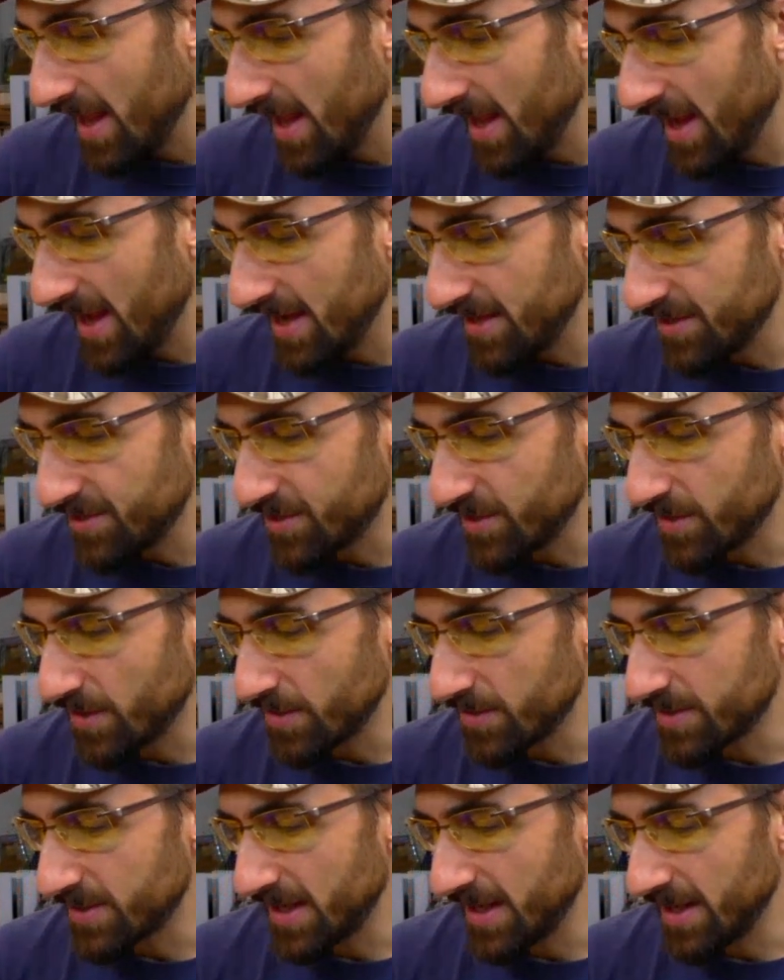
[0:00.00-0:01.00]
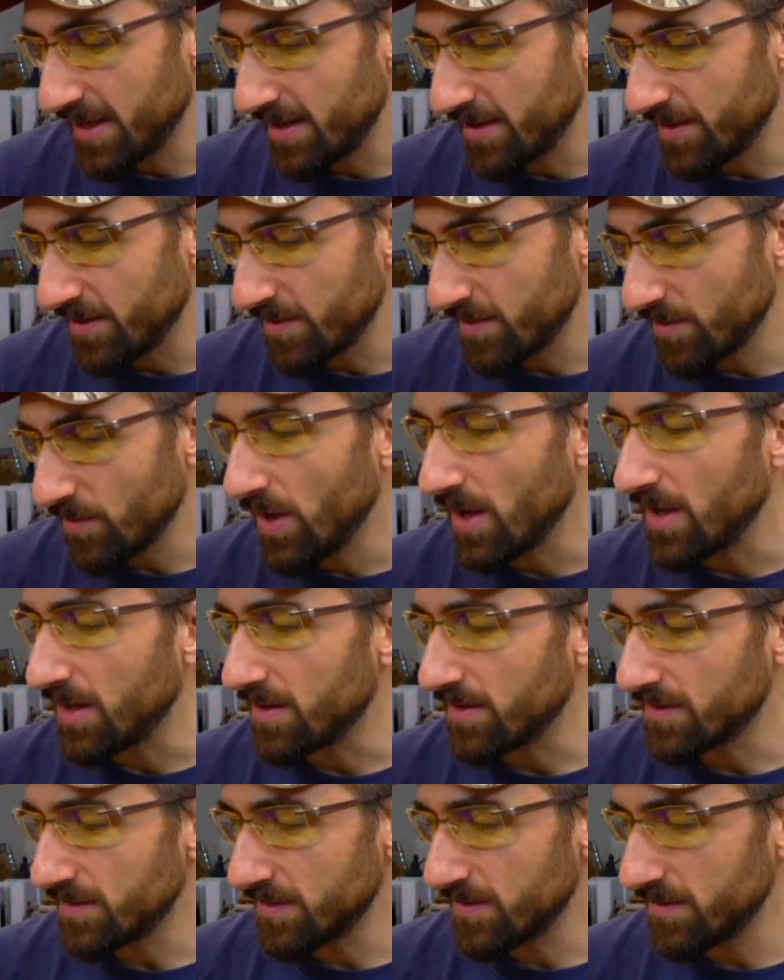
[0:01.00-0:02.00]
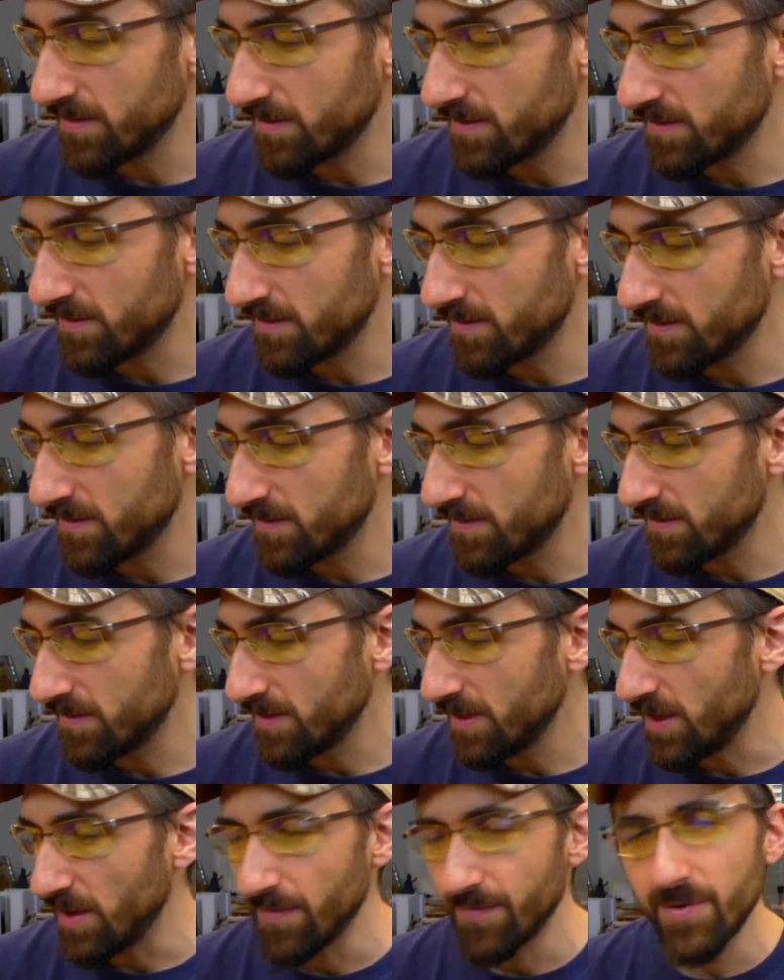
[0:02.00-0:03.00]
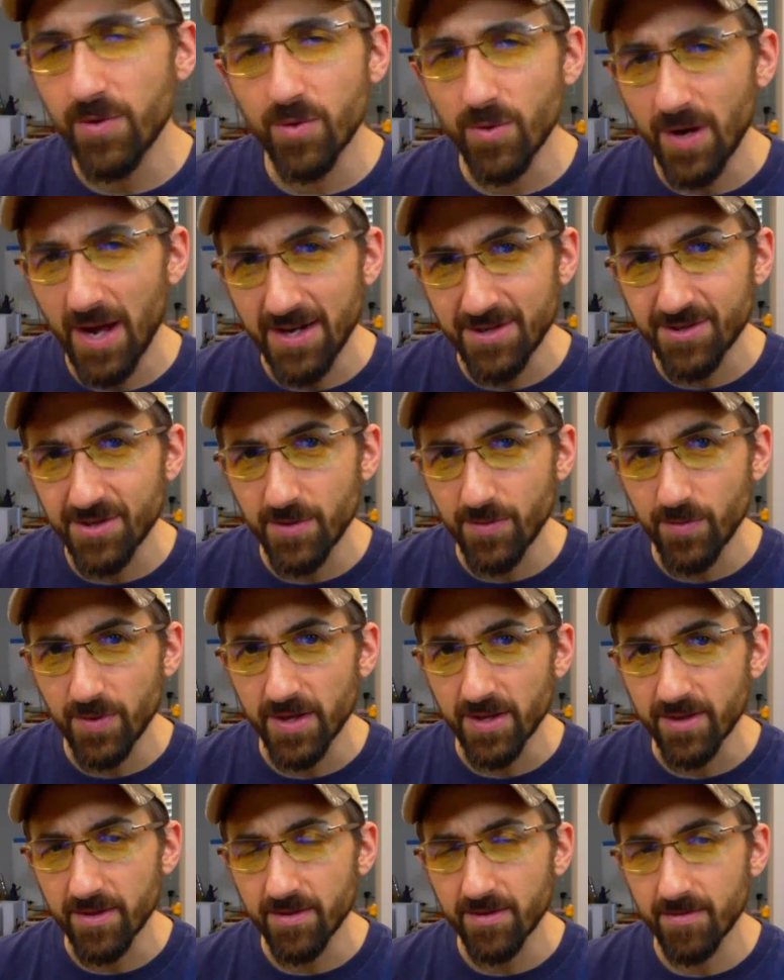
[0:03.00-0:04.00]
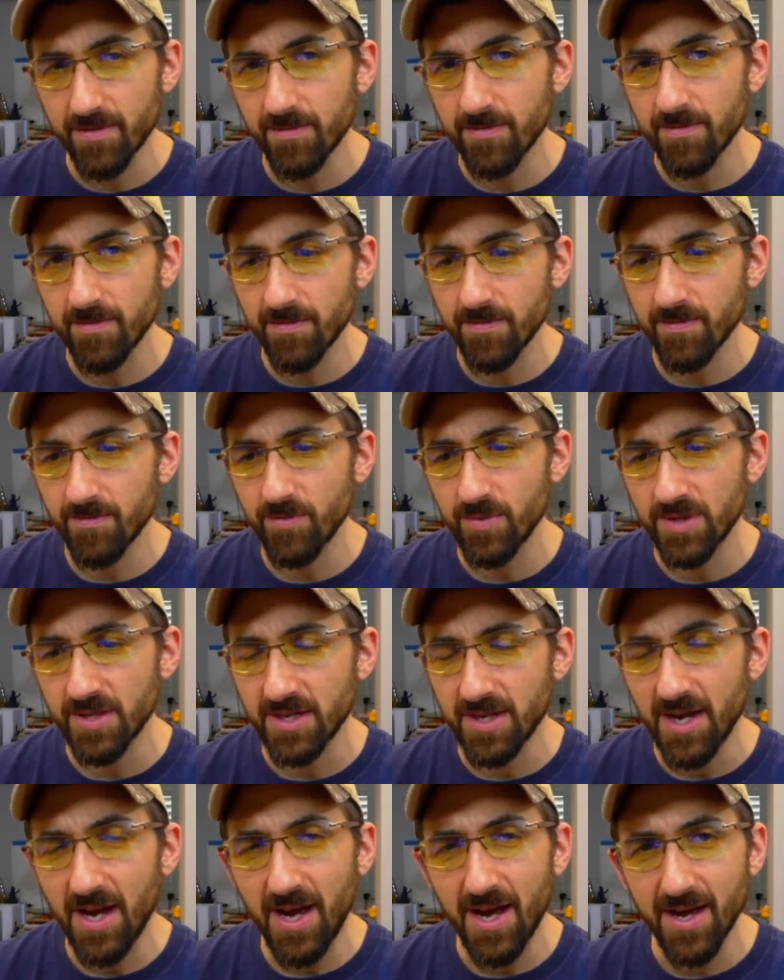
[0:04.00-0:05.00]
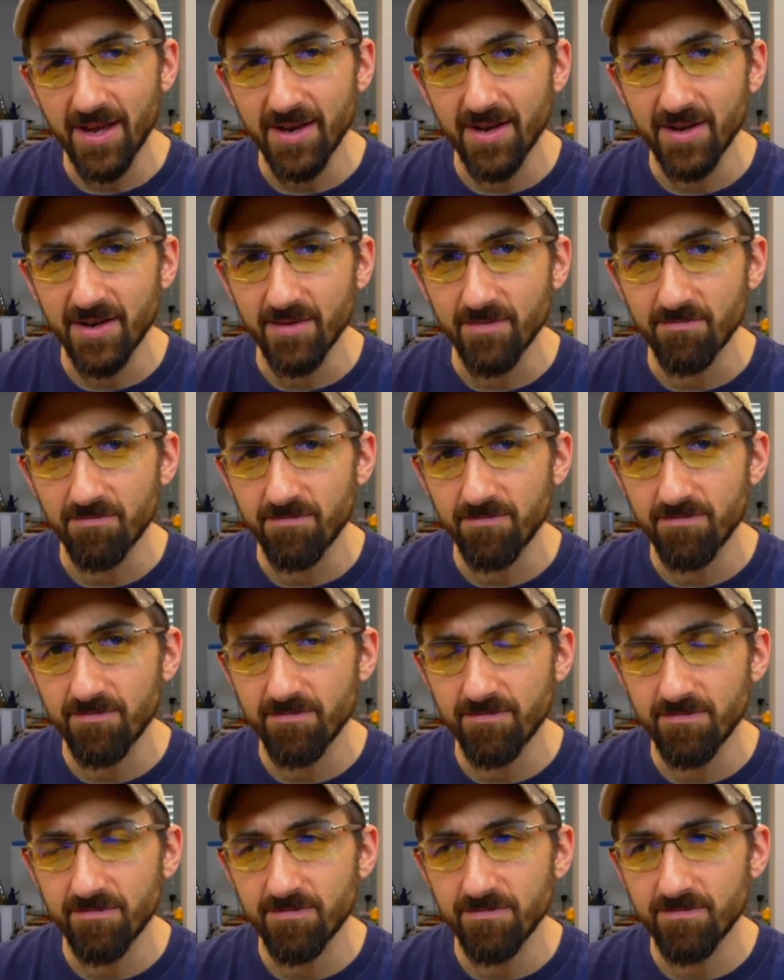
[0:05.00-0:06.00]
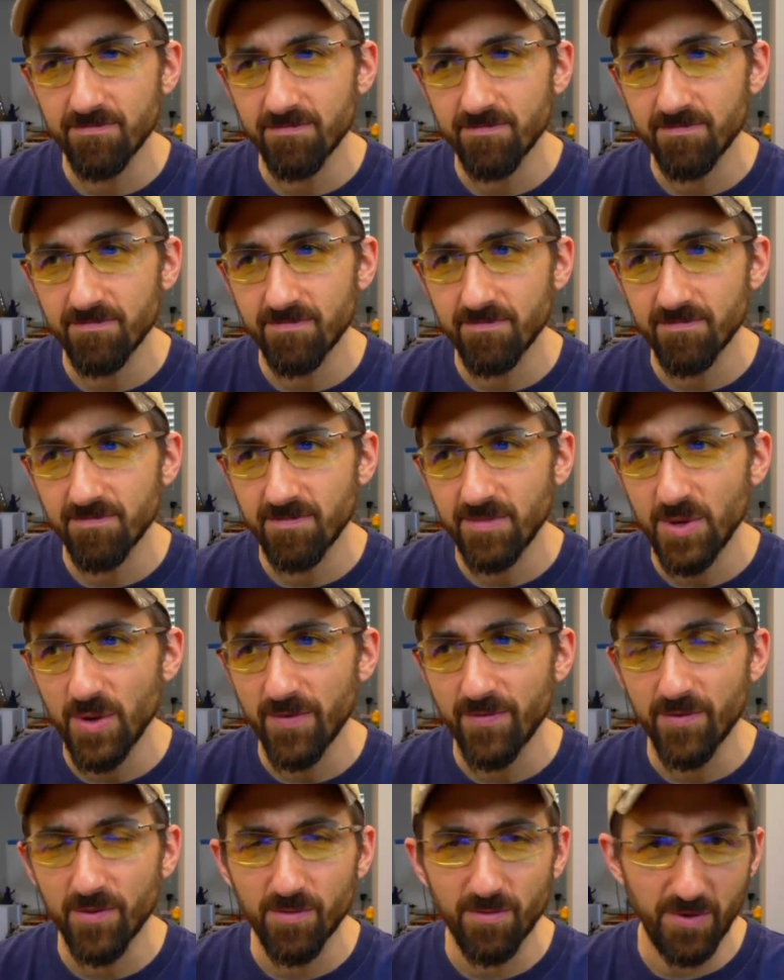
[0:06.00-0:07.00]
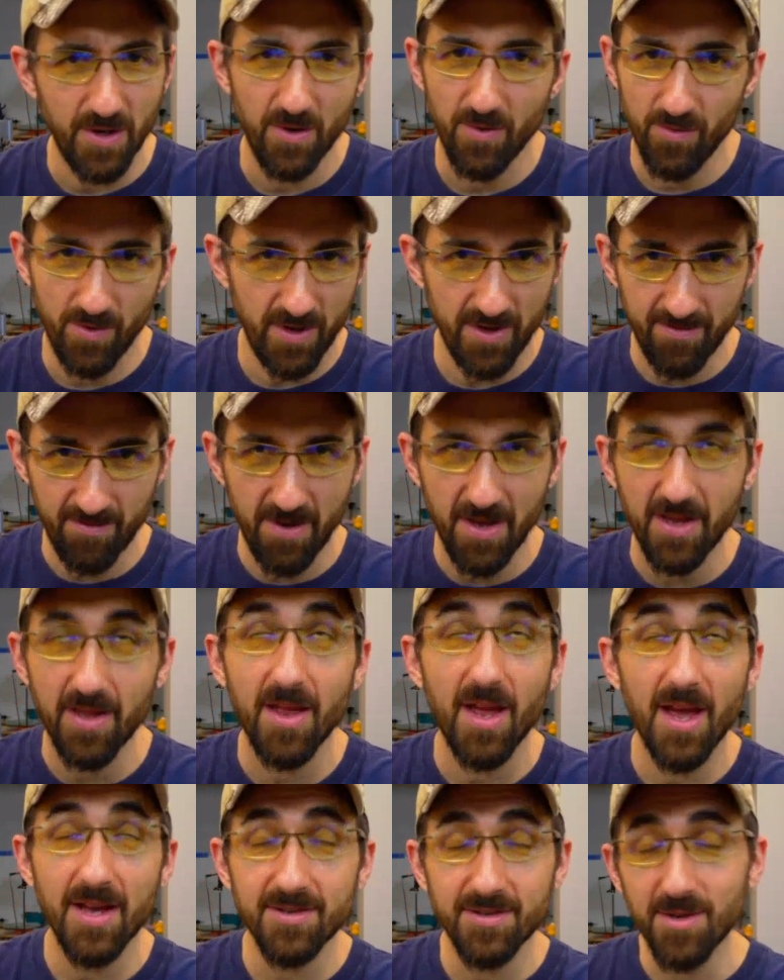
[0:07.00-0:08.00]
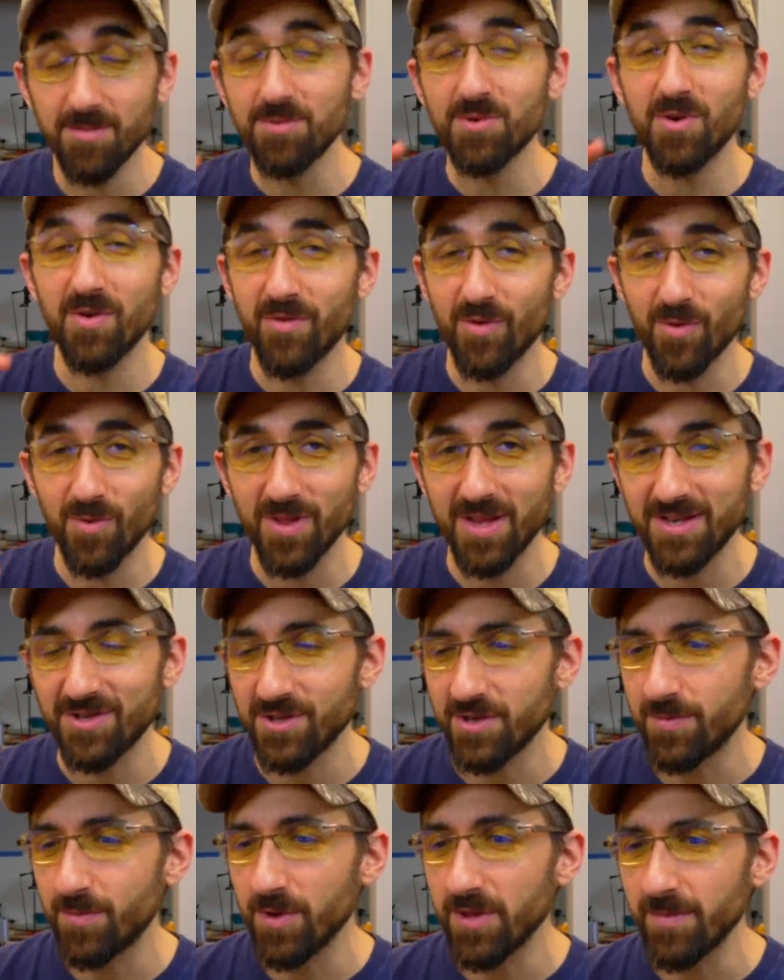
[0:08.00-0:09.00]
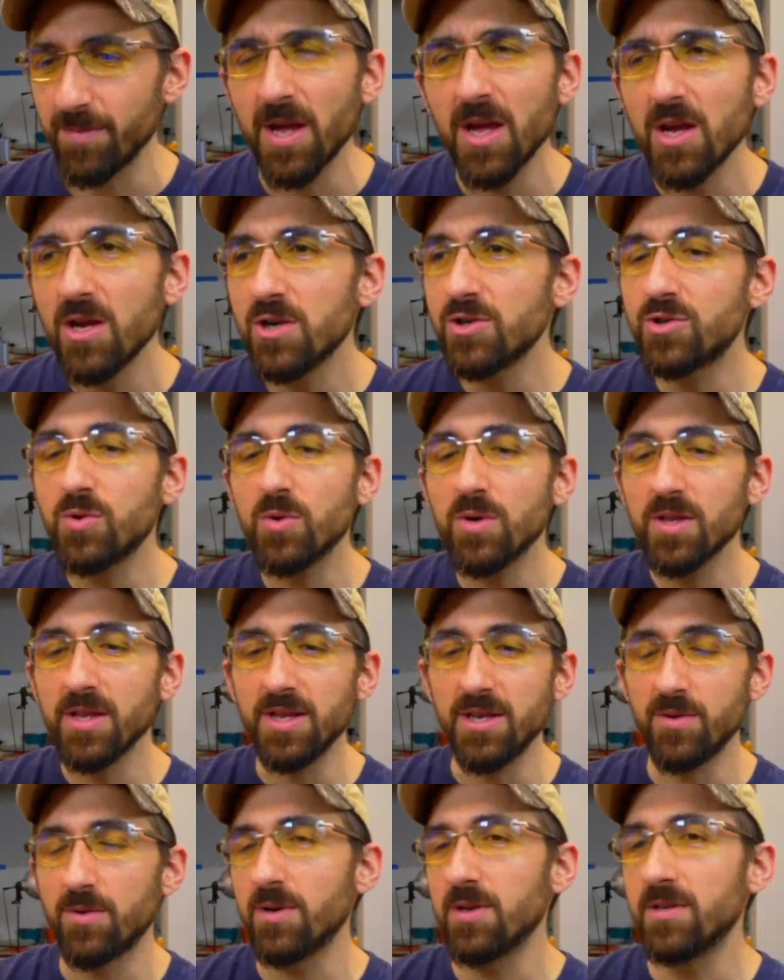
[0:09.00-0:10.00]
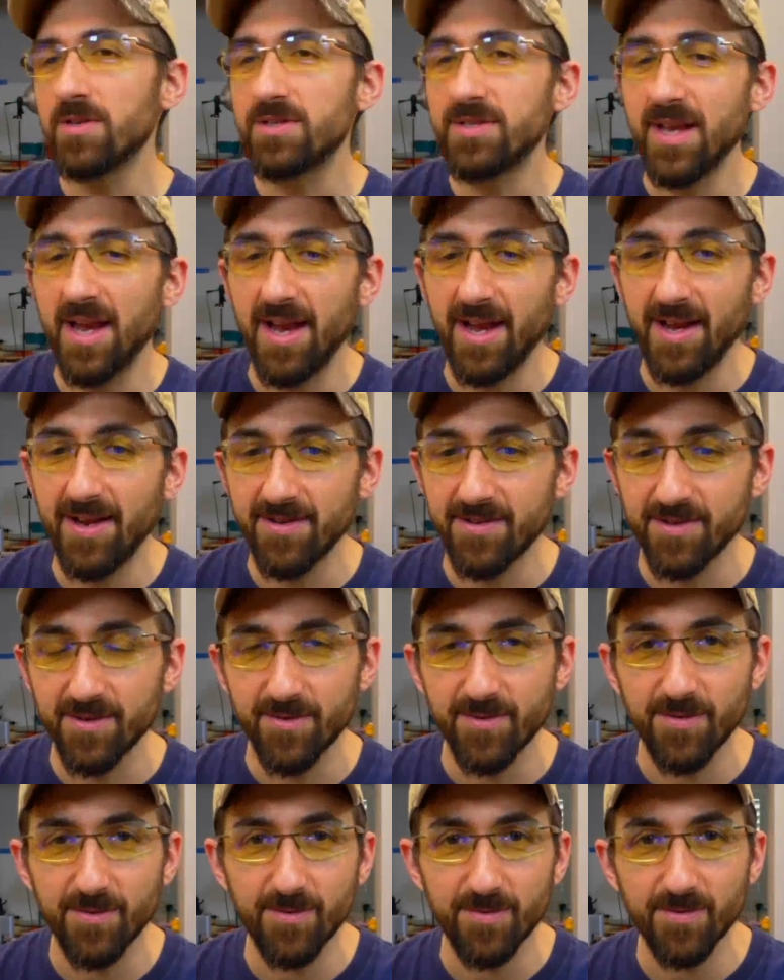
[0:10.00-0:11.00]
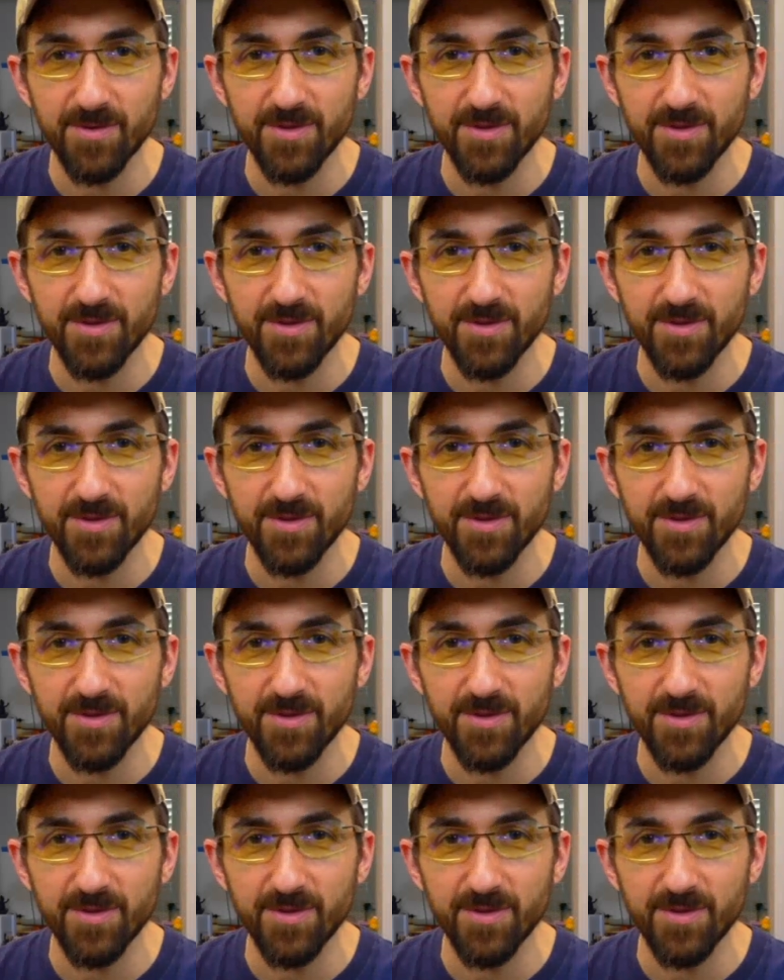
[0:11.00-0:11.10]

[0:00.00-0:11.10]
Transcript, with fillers: And Juno said, Well, you know, if you were actually with with the god and you have a you know some sort of a relationship with him, surely you could say to